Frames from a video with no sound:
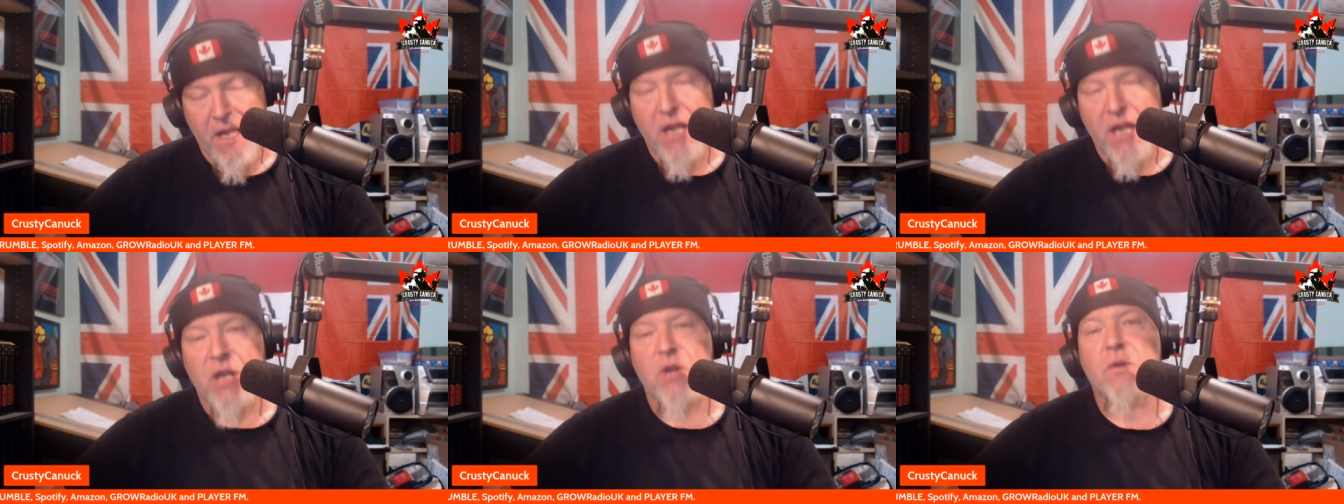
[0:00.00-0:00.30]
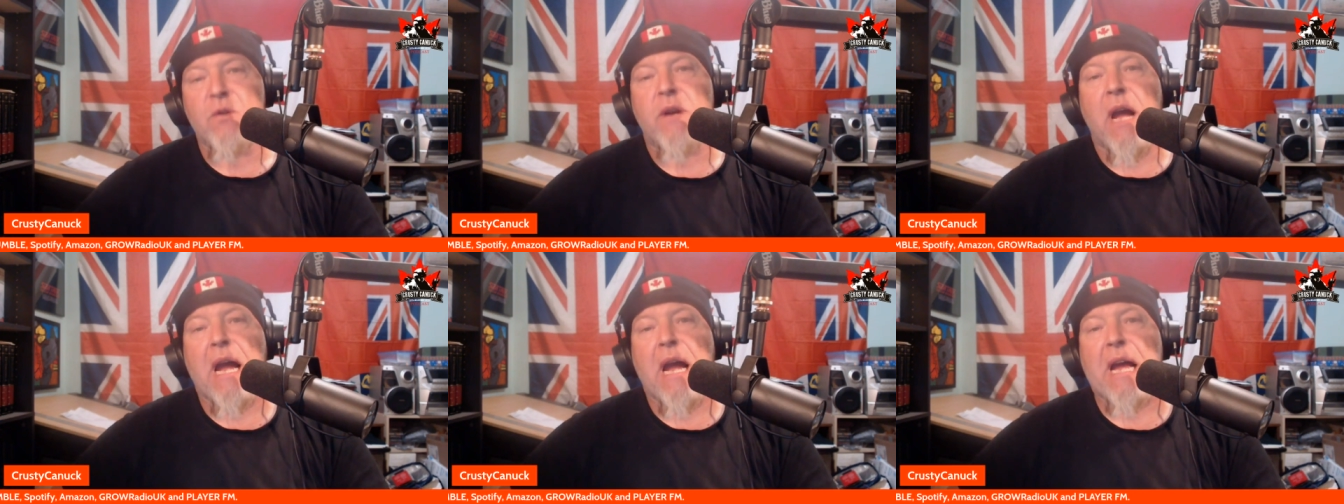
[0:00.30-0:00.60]

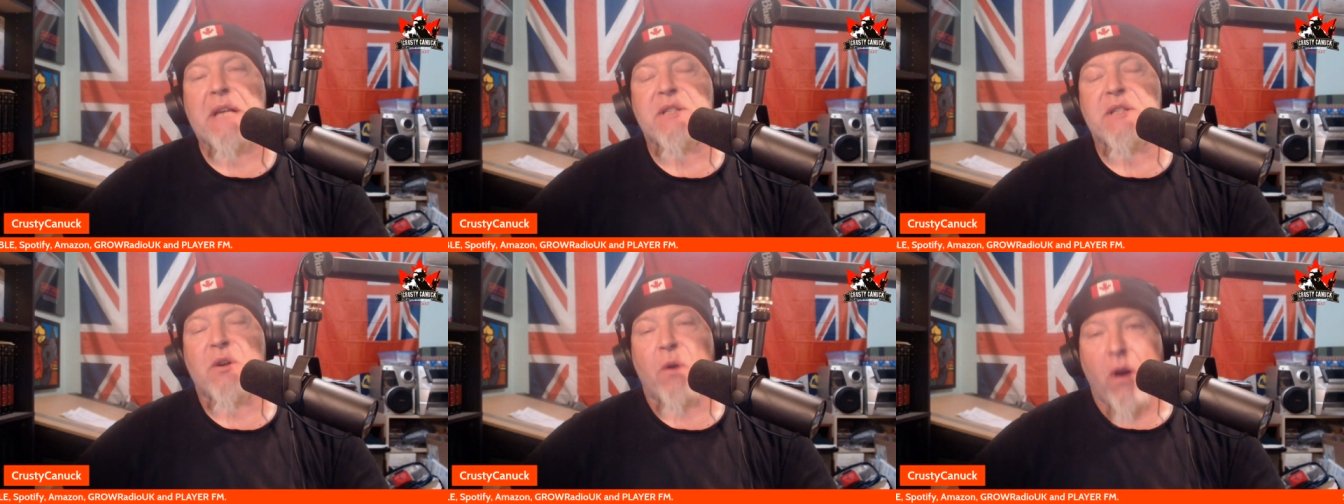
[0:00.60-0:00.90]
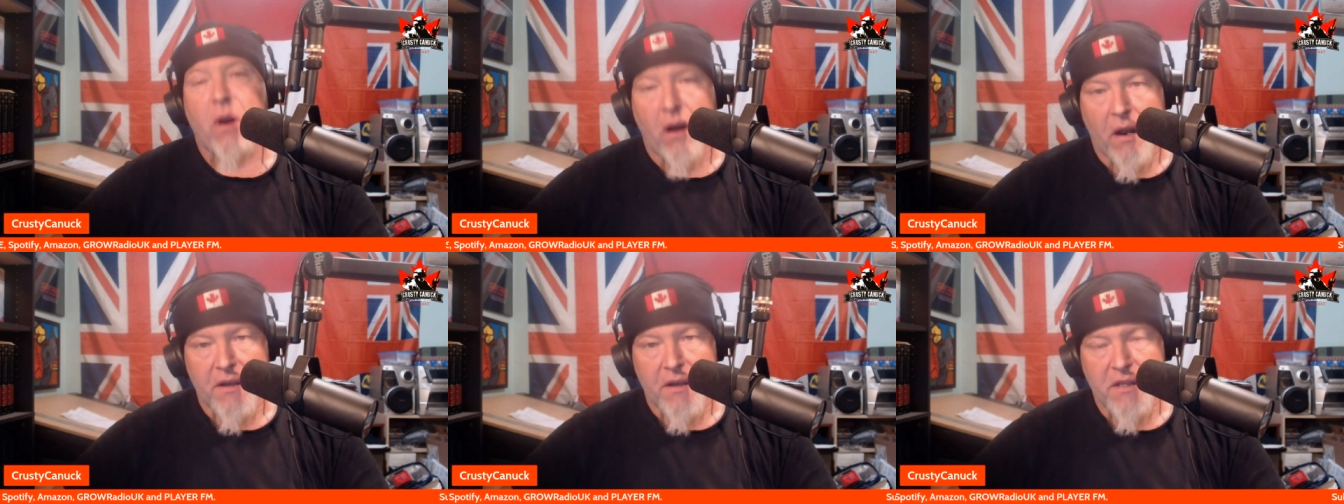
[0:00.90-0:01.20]
You guys are
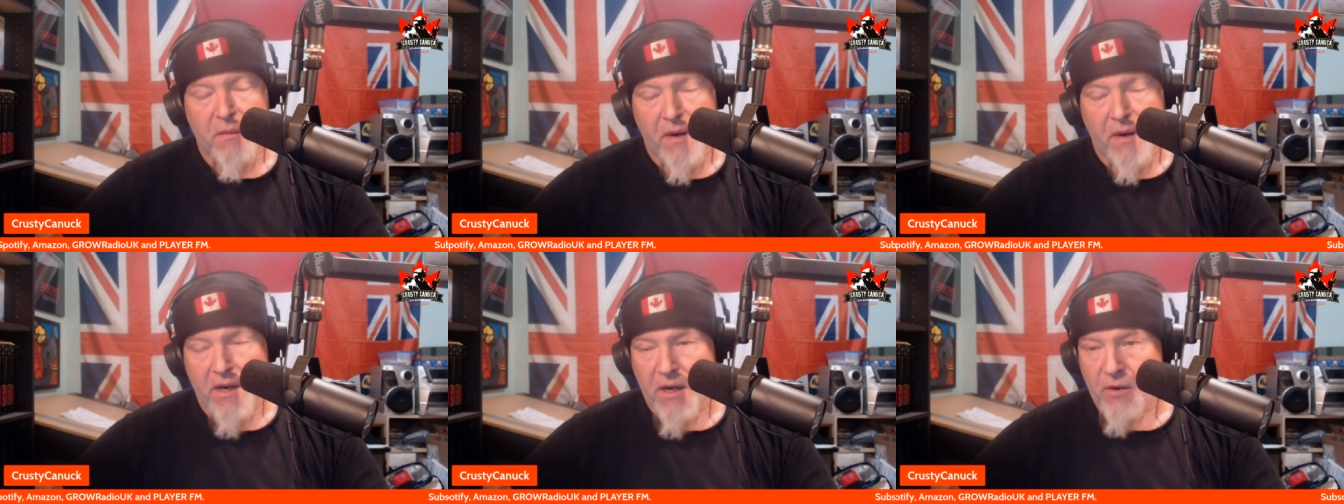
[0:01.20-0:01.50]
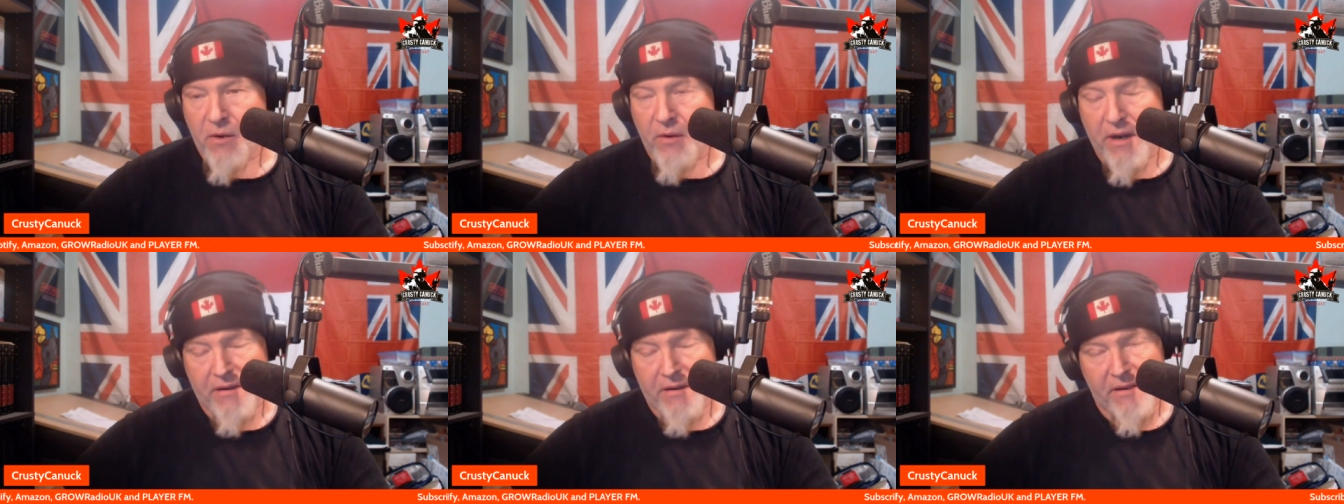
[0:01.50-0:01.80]
awesome. I had a
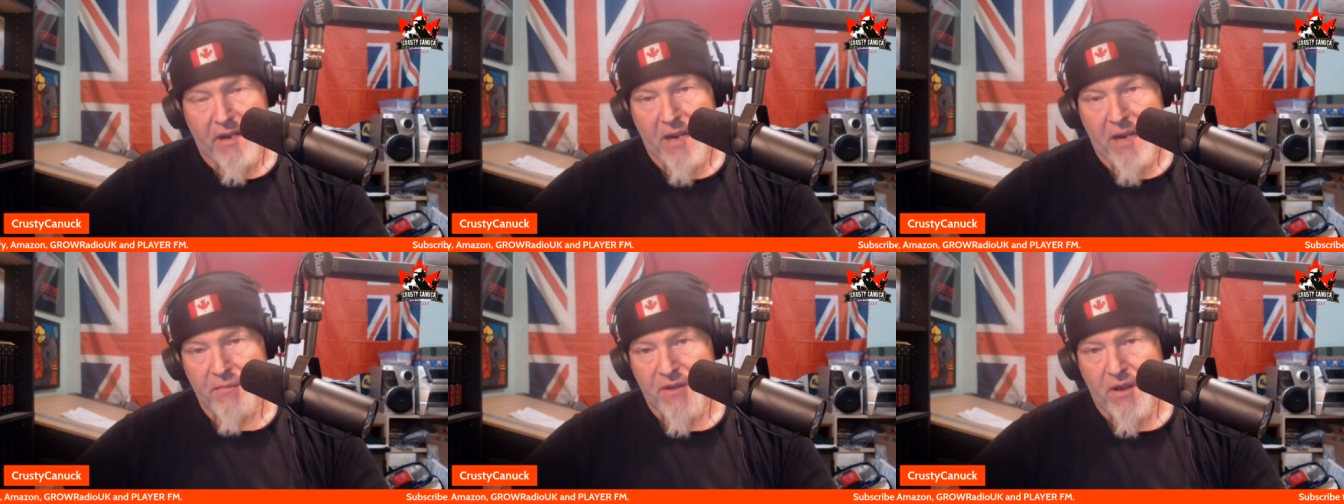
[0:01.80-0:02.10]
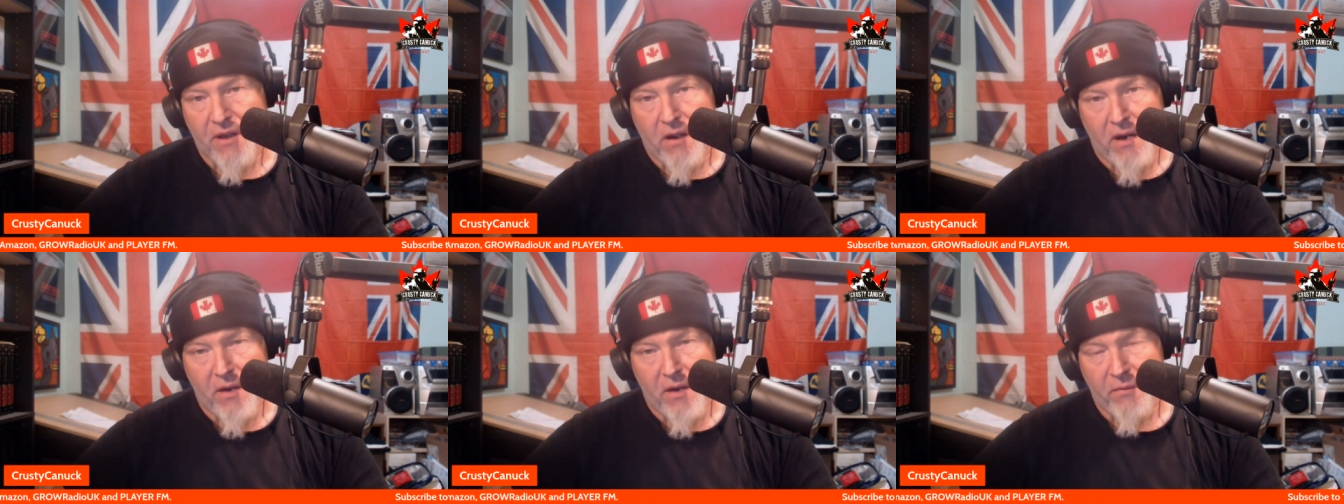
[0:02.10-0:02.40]
great time
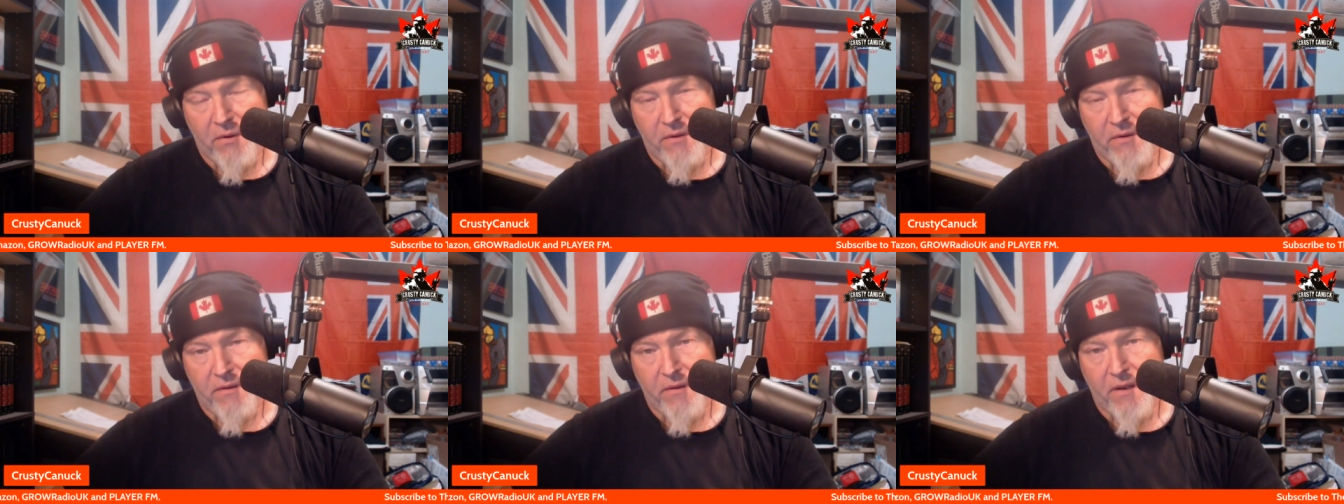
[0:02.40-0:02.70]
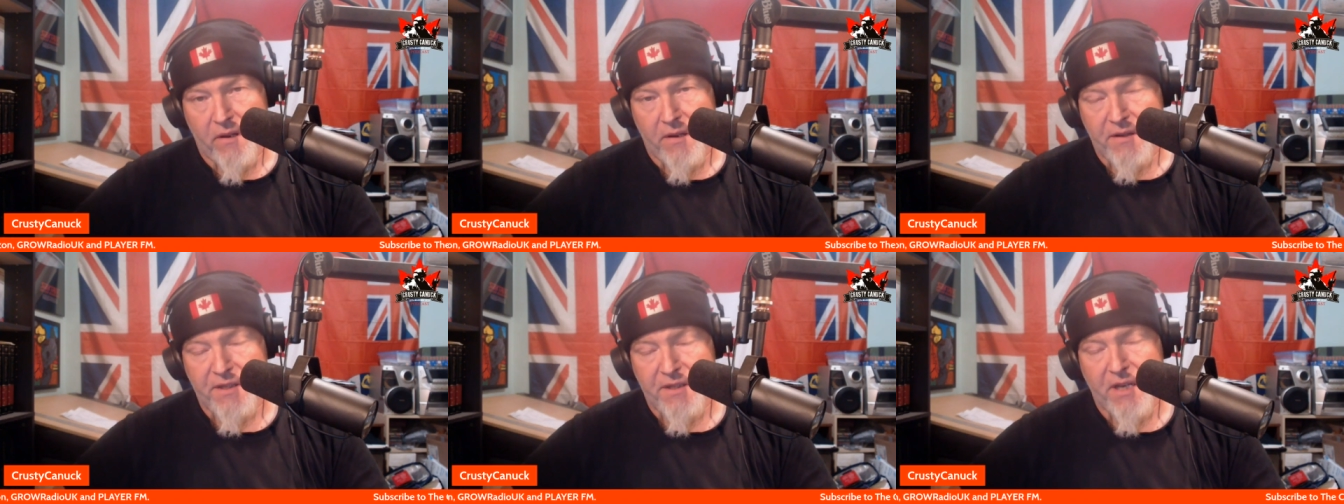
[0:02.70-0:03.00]
talking with
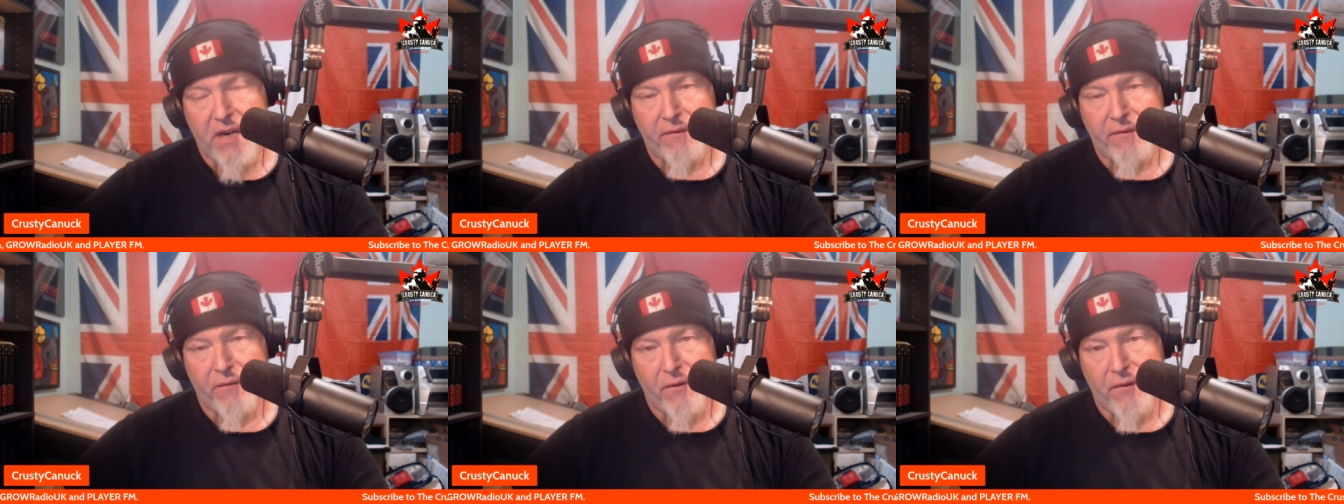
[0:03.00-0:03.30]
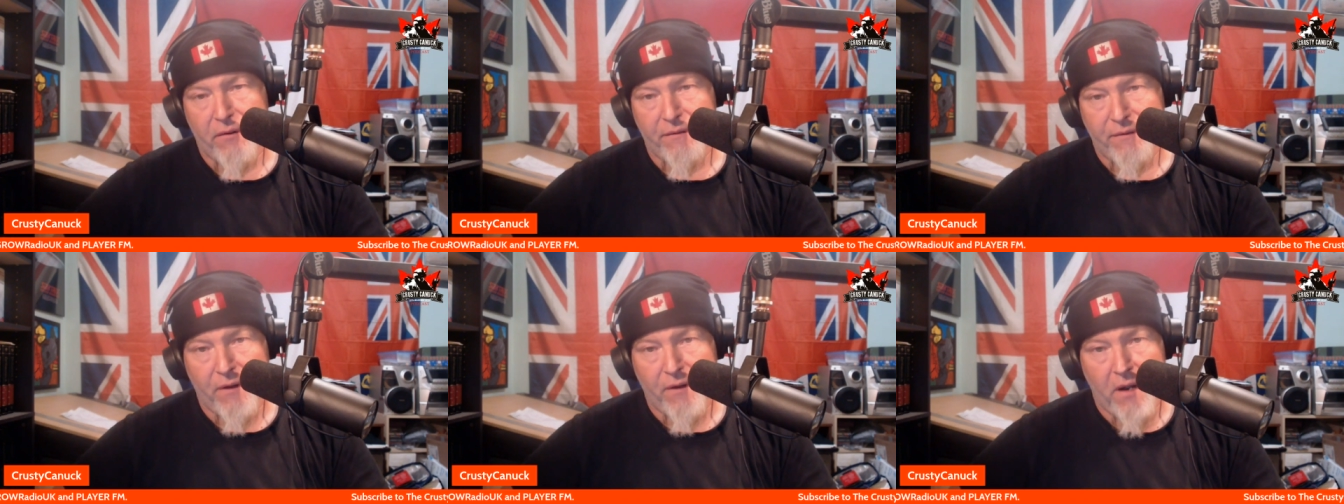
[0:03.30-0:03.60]
uh, Cypher
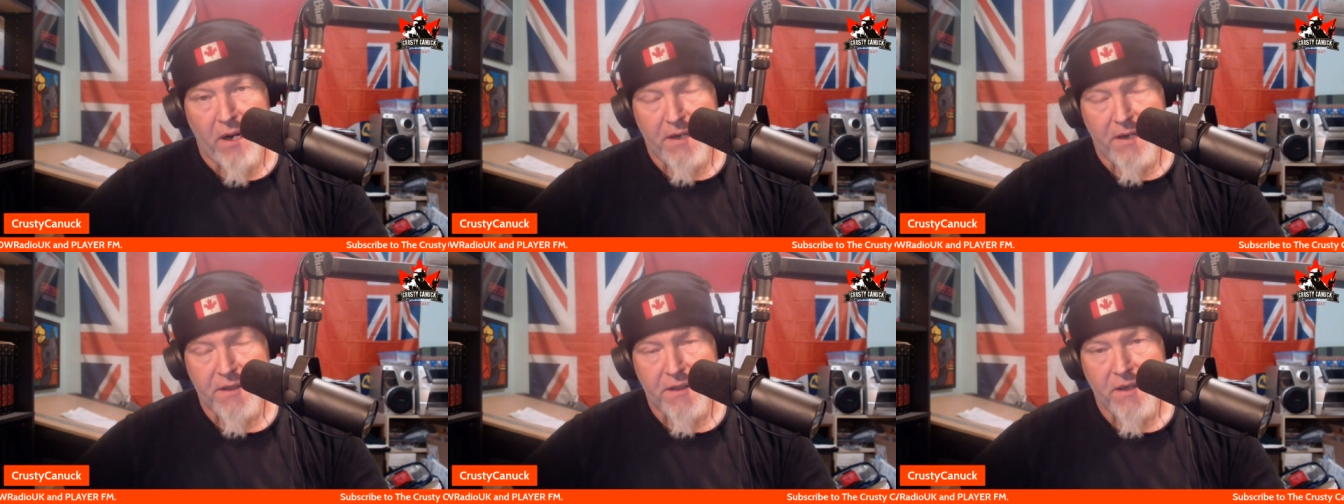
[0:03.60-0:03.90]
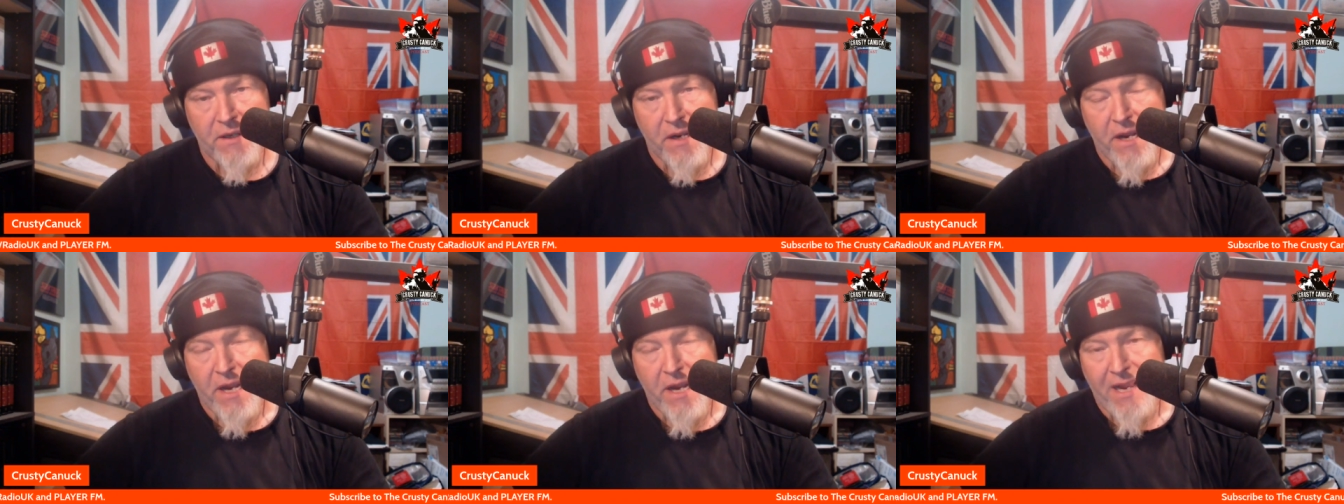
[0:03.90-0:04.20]
and Fox